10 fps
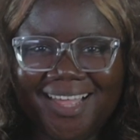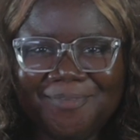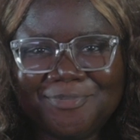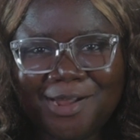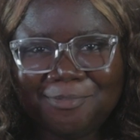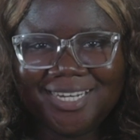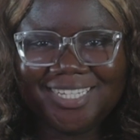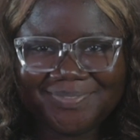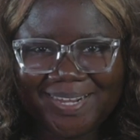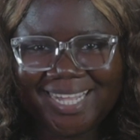brand
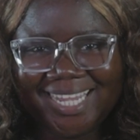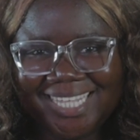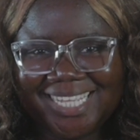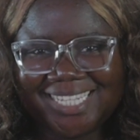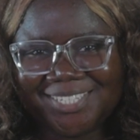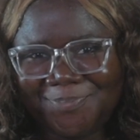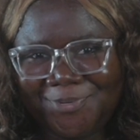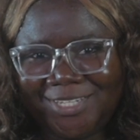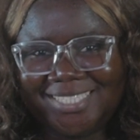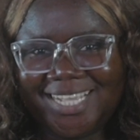management class has
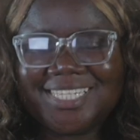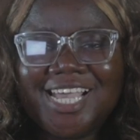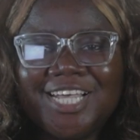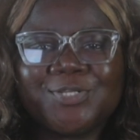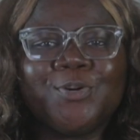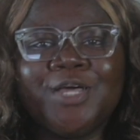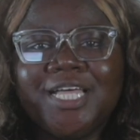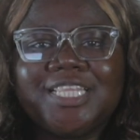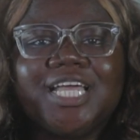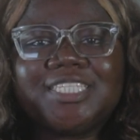brought that. So
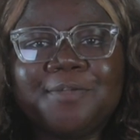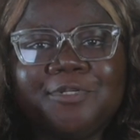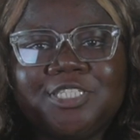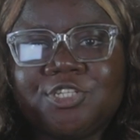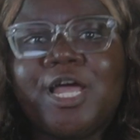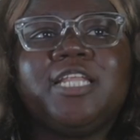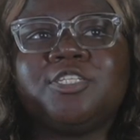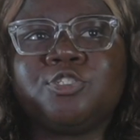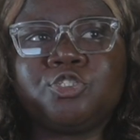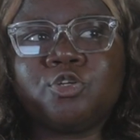that establishing shot, at
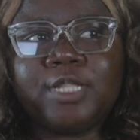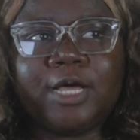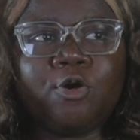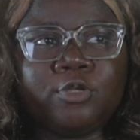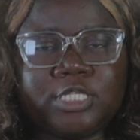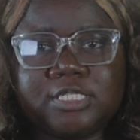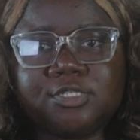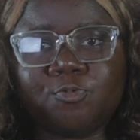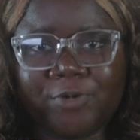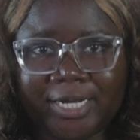least to show that, oh, this
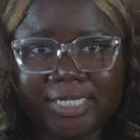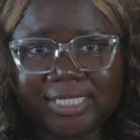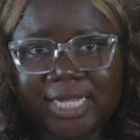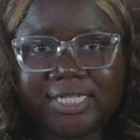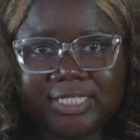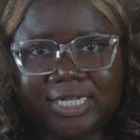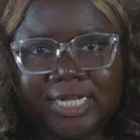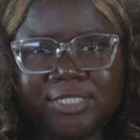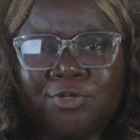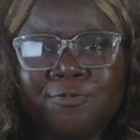is where exactly they
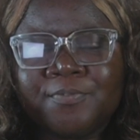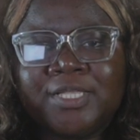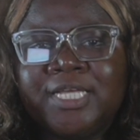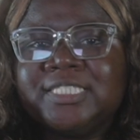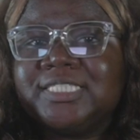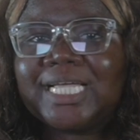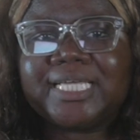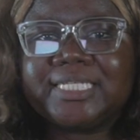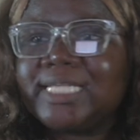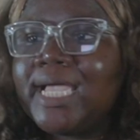are. So
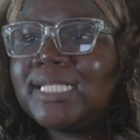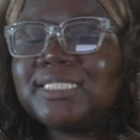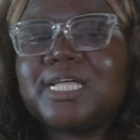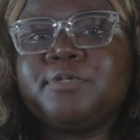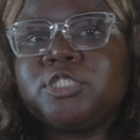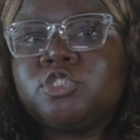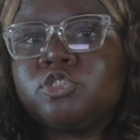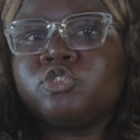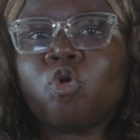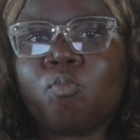that they
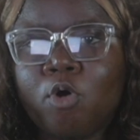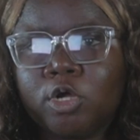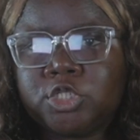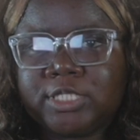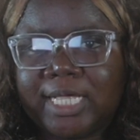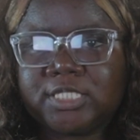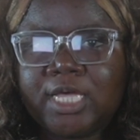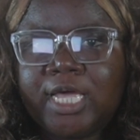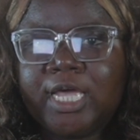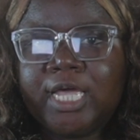established so much that
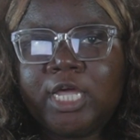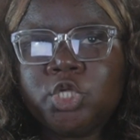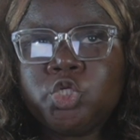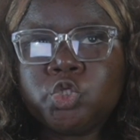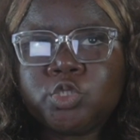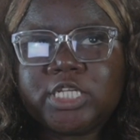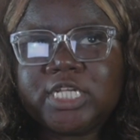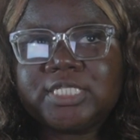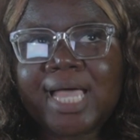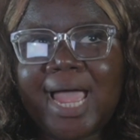you
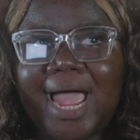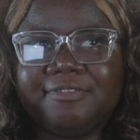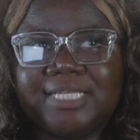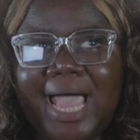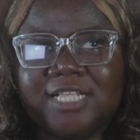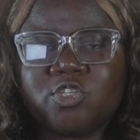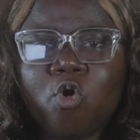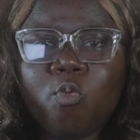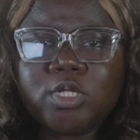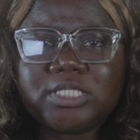didn't have to ask,
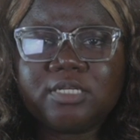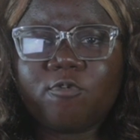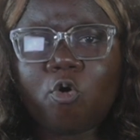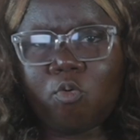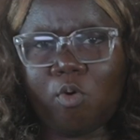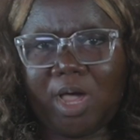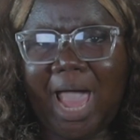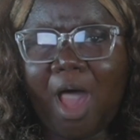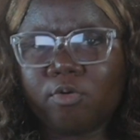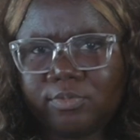oh, what if, oh, what,
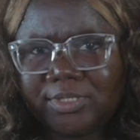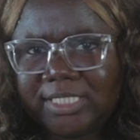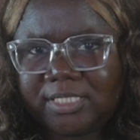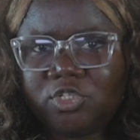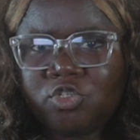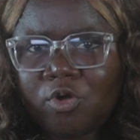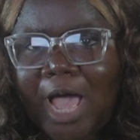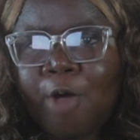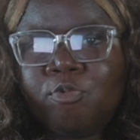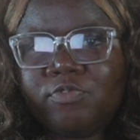how this, you know
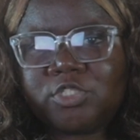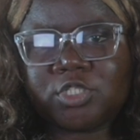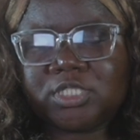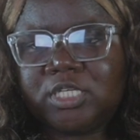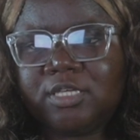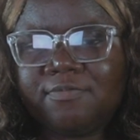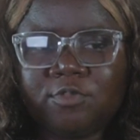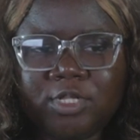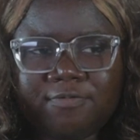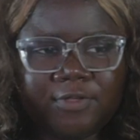how movies just
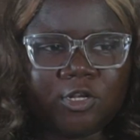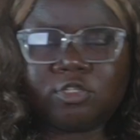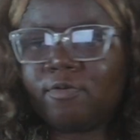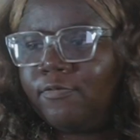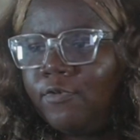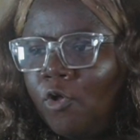leave a lot of